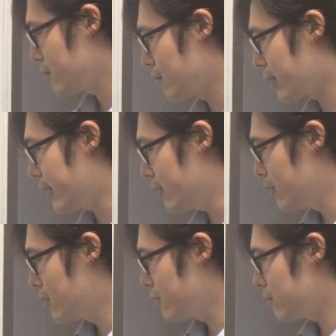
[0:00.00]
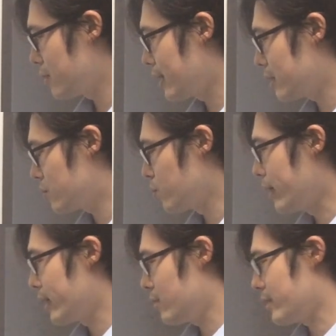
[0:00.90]
Okay? So that's
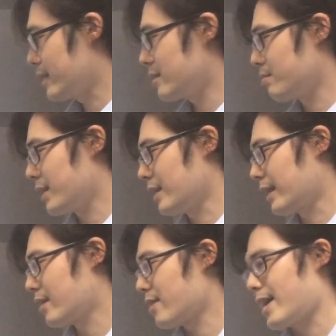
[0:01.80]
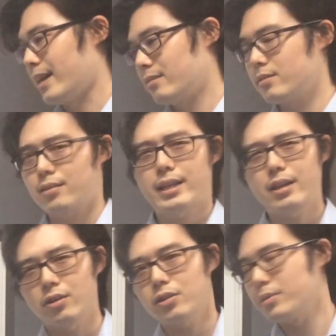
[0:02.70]
why you get something like that.
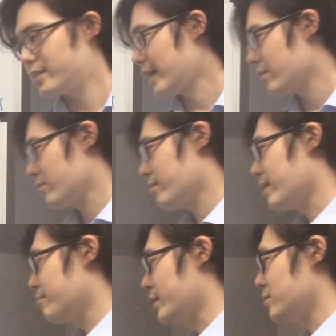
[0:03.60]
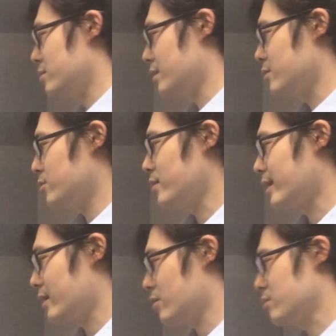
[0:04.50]
Okay? Not the most accurate graph, but you just need to show
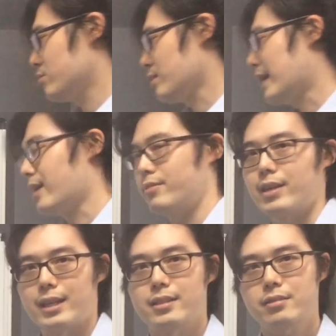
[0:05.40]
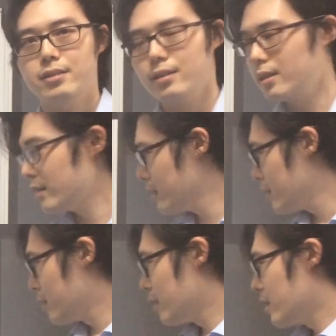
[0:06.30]
that it goes through half at least.
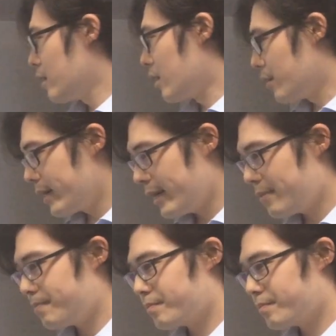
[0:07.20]
All right?